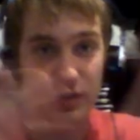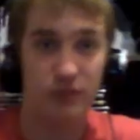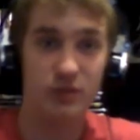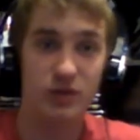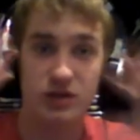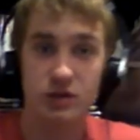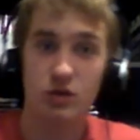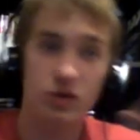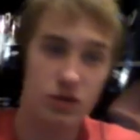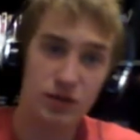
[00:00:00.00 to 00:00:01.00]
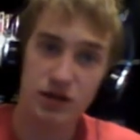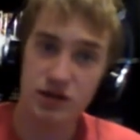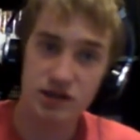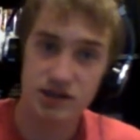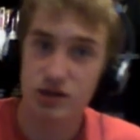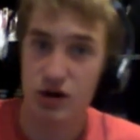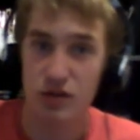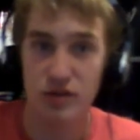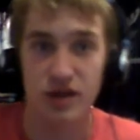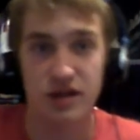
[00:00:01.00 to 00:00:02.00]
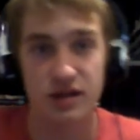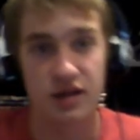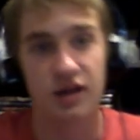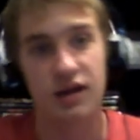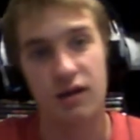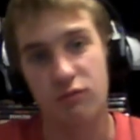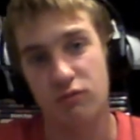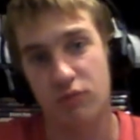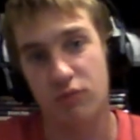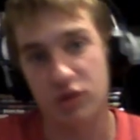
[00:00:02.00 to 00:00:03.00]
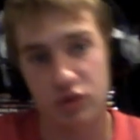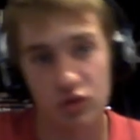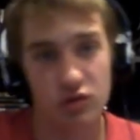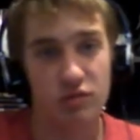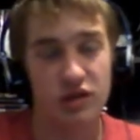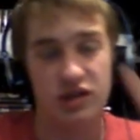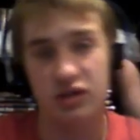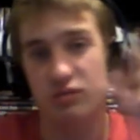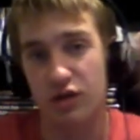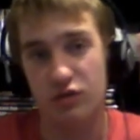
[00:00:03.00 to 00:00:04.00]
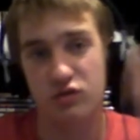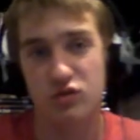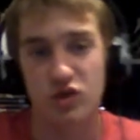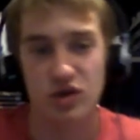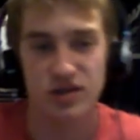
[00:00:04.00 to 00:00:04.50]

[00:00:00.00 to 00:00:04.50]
everybody's talking about like Sky Man and everybody's talking about Daniel Myers return.